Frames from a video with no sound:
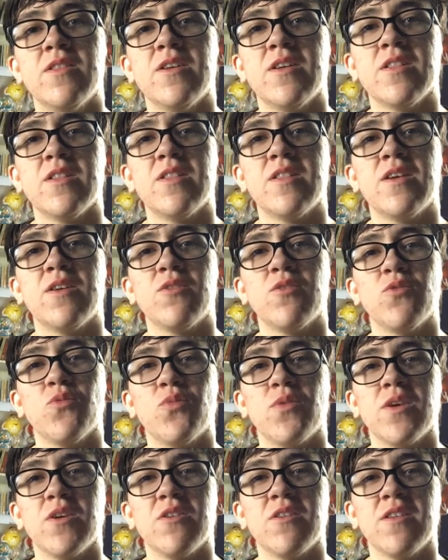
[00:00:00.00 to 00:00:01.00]
That sounds
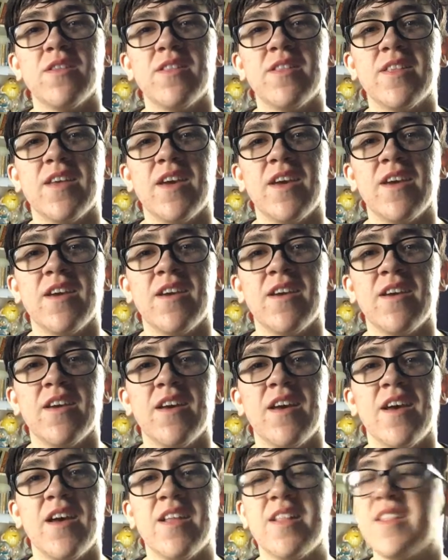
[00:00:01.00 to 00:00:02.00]
weird to say.
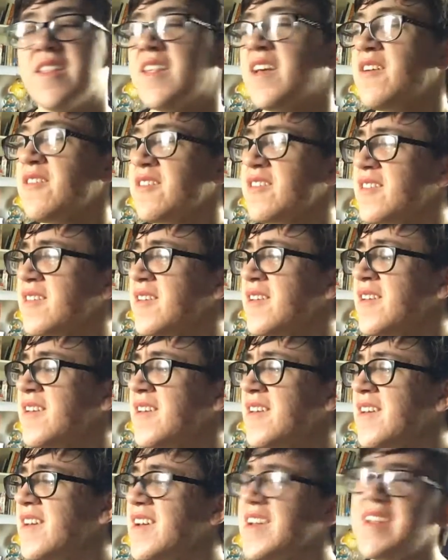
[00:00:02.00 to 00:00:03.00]
It
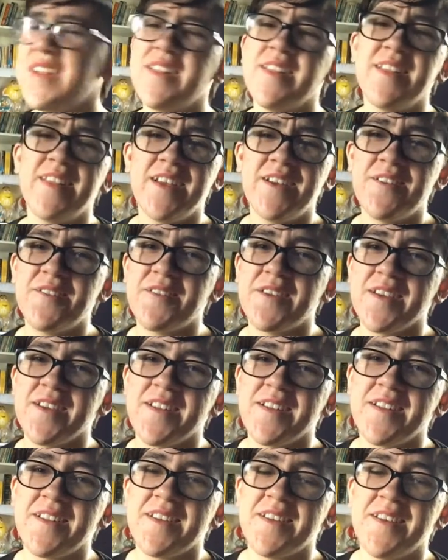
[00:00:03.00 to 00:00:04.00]
doesn't sound right.
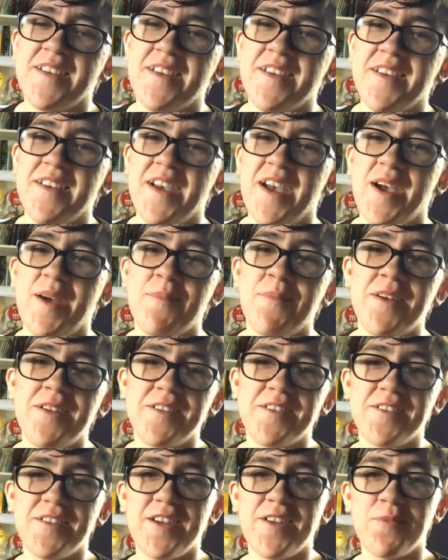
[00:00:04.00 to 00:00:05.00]
I'm
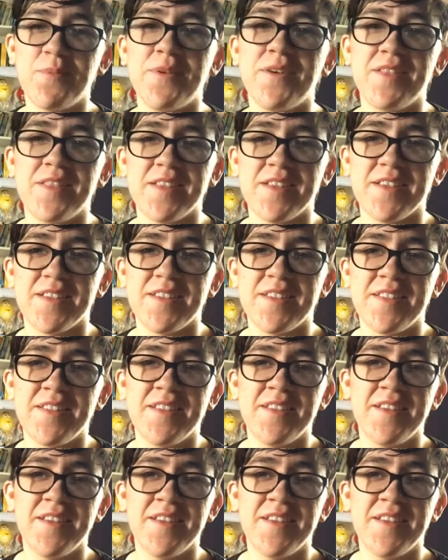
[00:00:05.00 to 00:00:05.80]
not sure how to put this,